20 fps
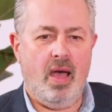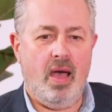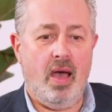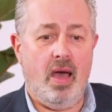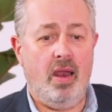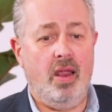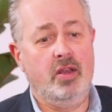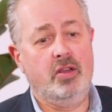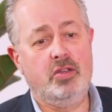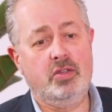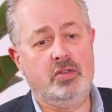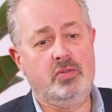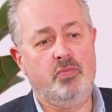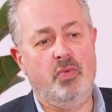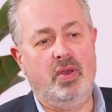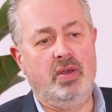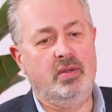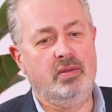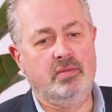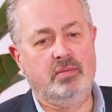I just
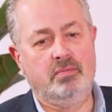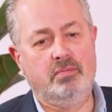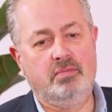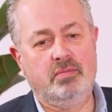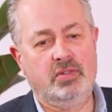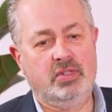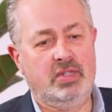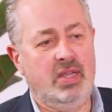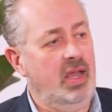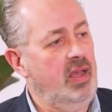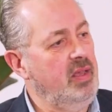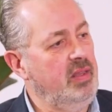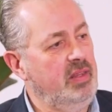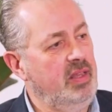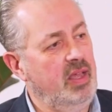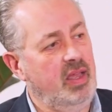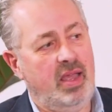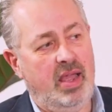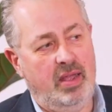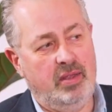went and sat in
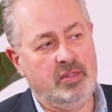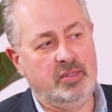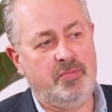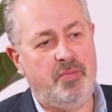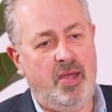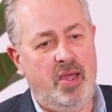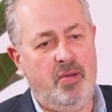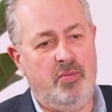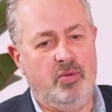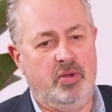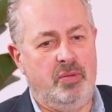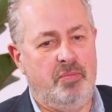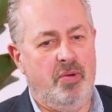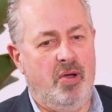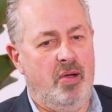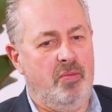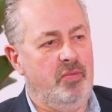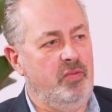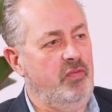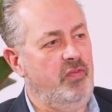the accounts payable
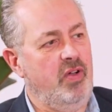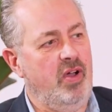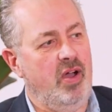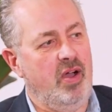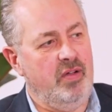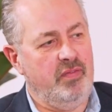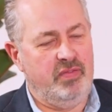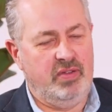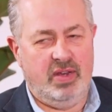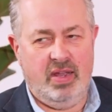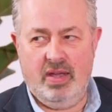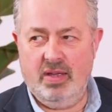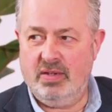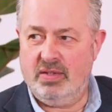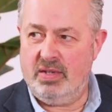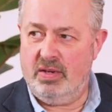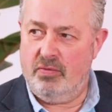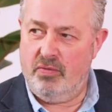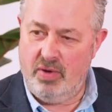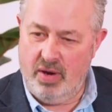department for half a day and
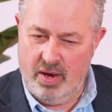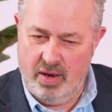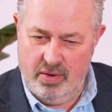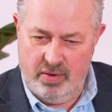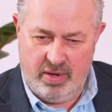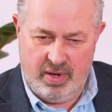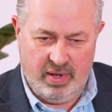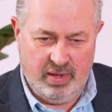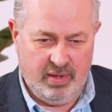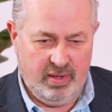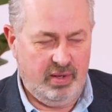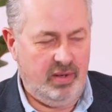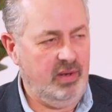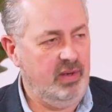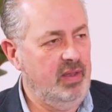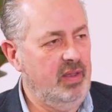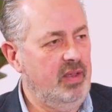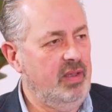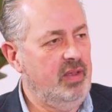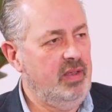said, right, okay then,
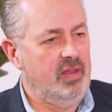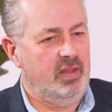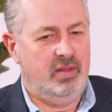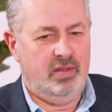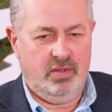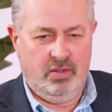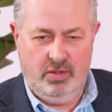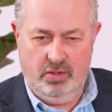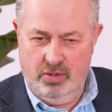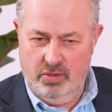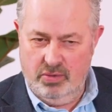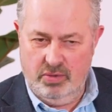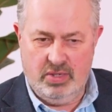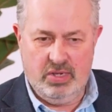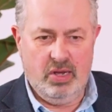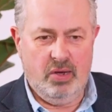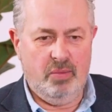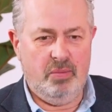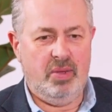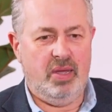you
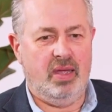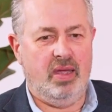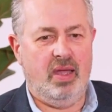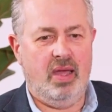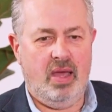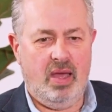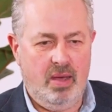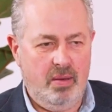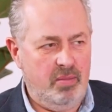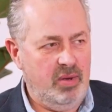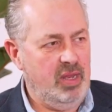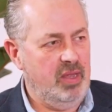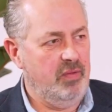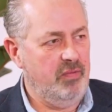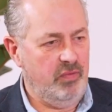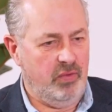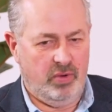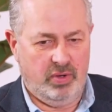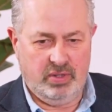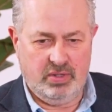tell me how many
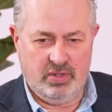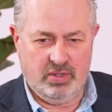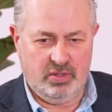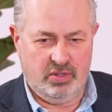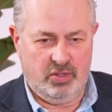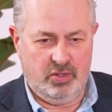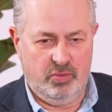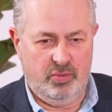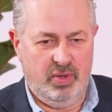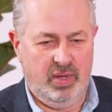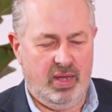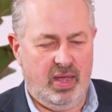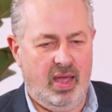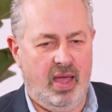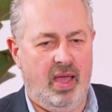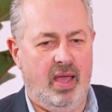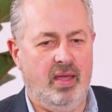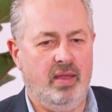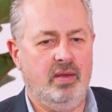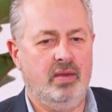invoices do we
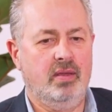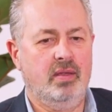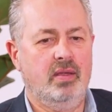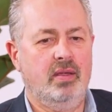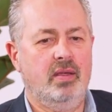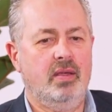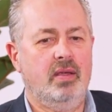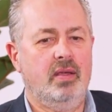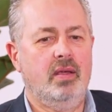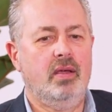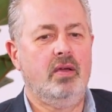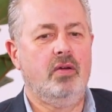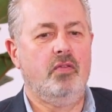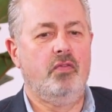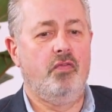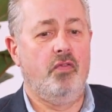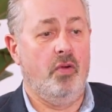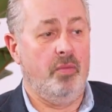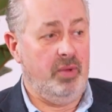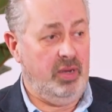get
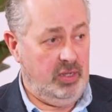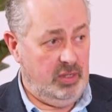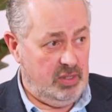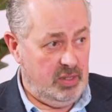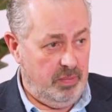from each